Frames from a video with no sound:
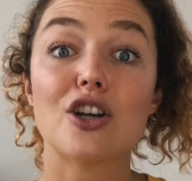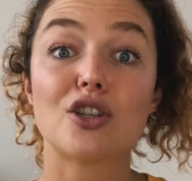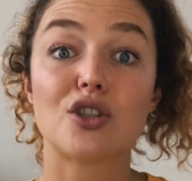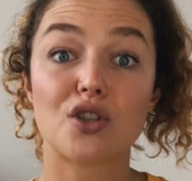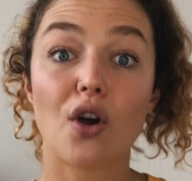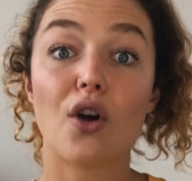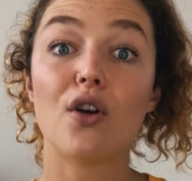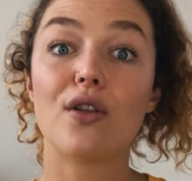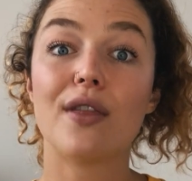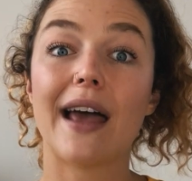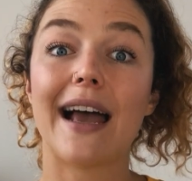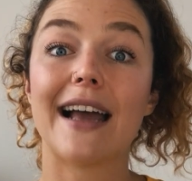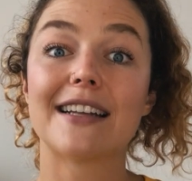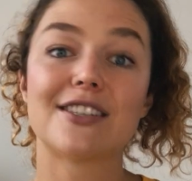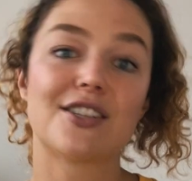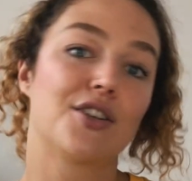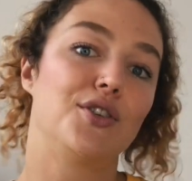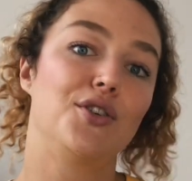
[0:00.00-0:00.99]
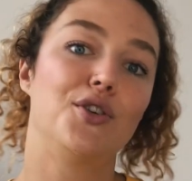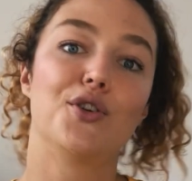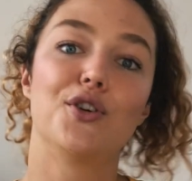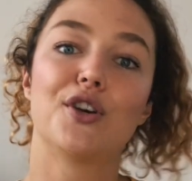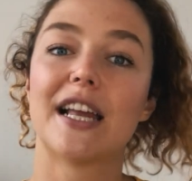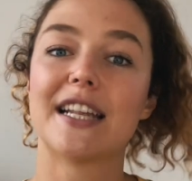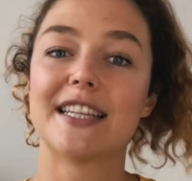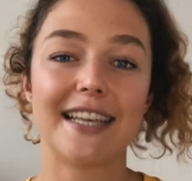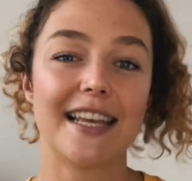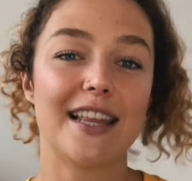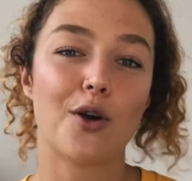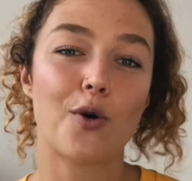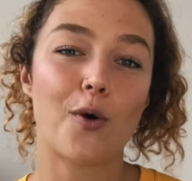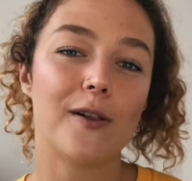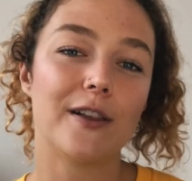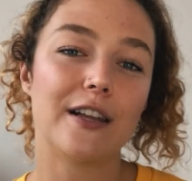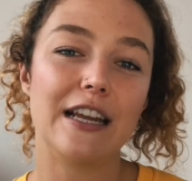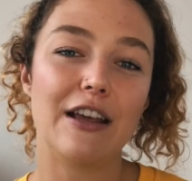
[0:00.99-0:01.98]
so that you can see the
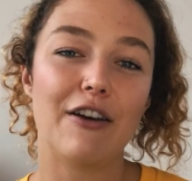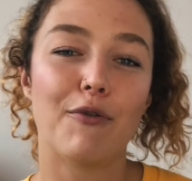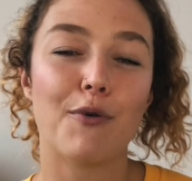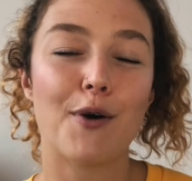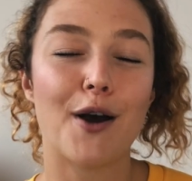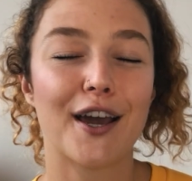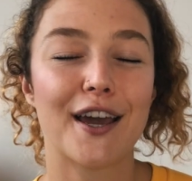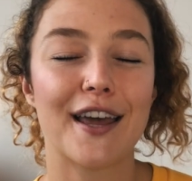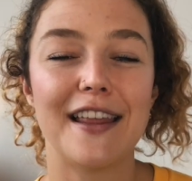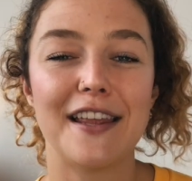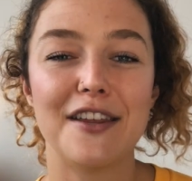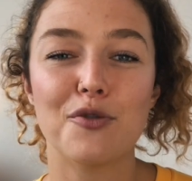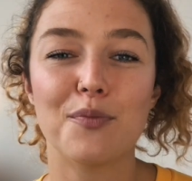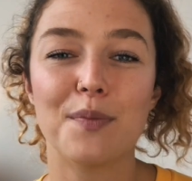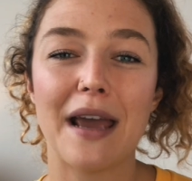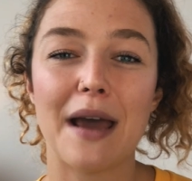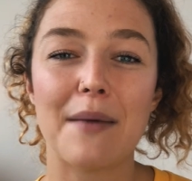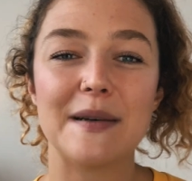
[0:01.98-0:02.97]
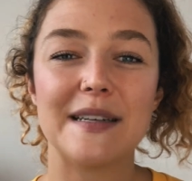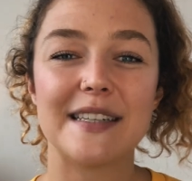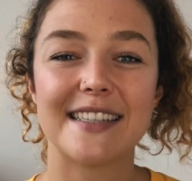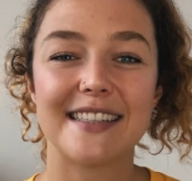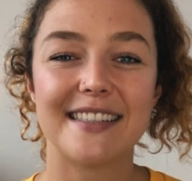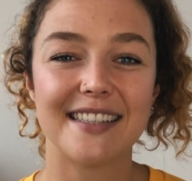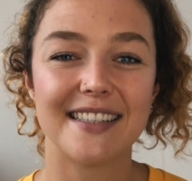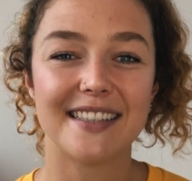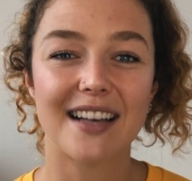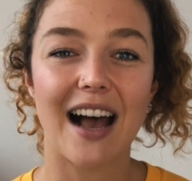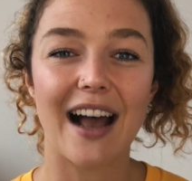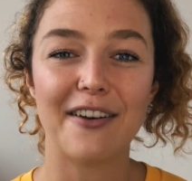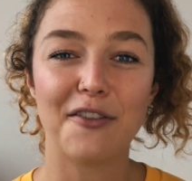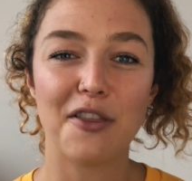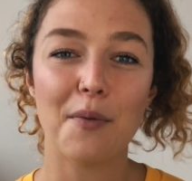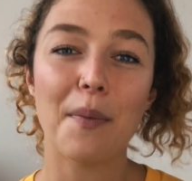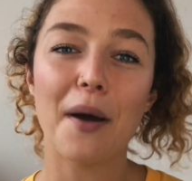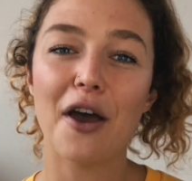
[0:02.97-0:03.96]
quality of work, and then you'll be able to decide
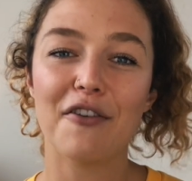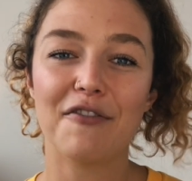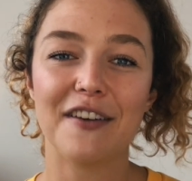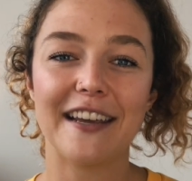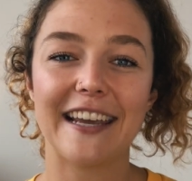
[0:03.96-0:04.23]
on the perfect